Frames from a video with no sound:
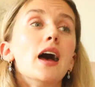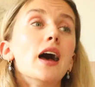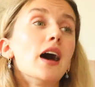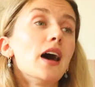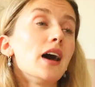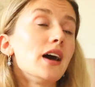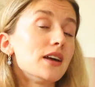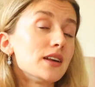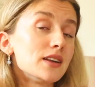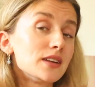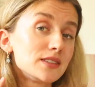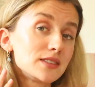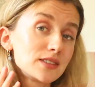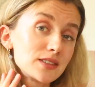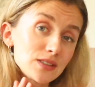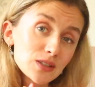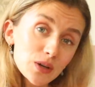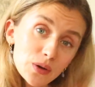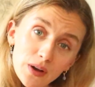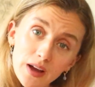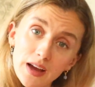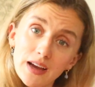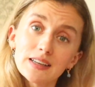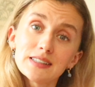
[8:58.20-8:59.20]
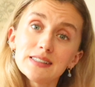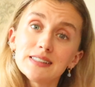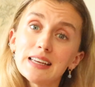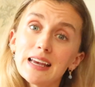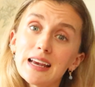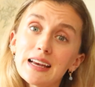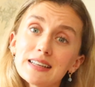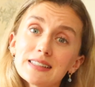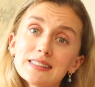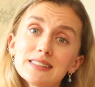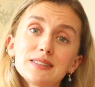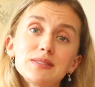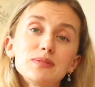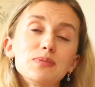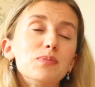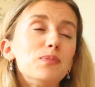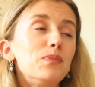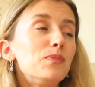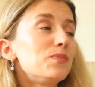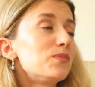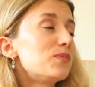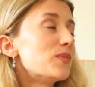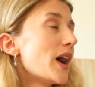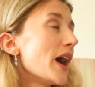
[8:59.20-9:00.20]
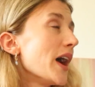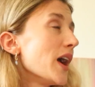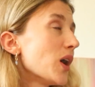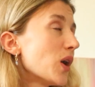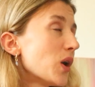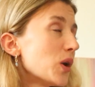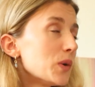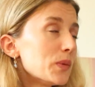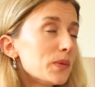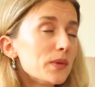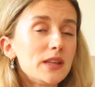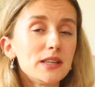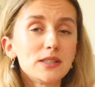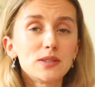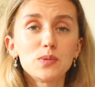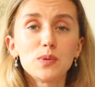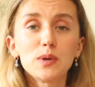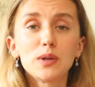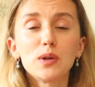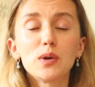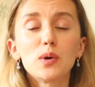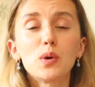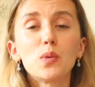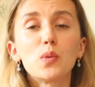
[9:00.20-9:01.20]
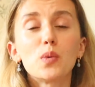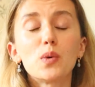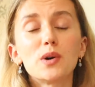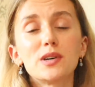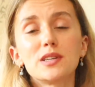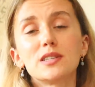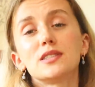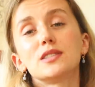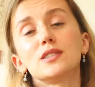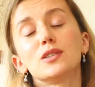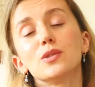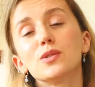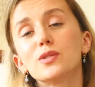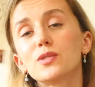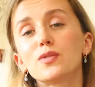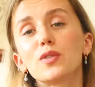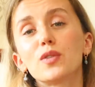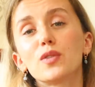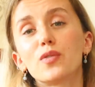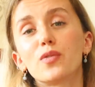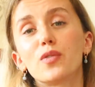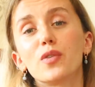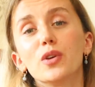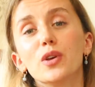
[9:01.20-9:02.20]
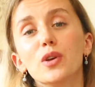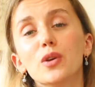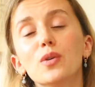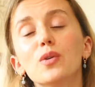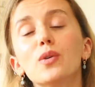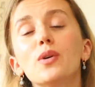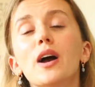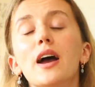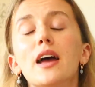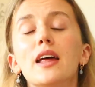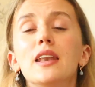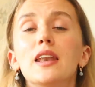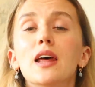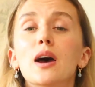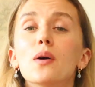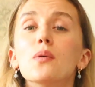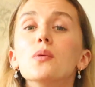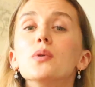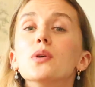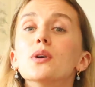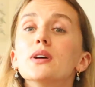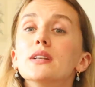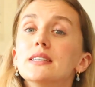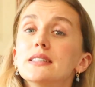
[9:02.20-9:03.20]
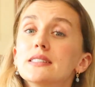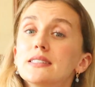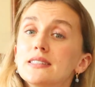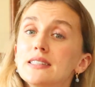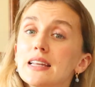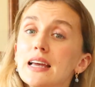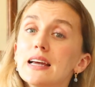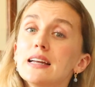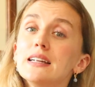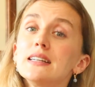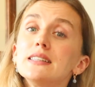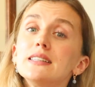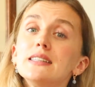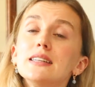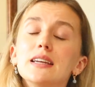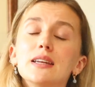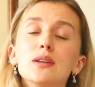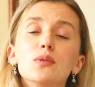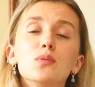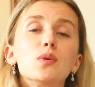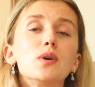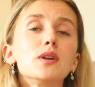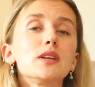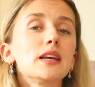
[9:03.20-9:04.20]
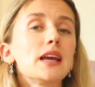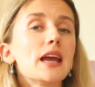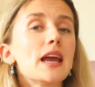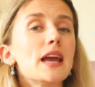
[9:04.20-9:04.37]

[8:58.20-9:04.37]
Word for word: Uh, so guys, yes, I hope this video was useful for you and now you understand in what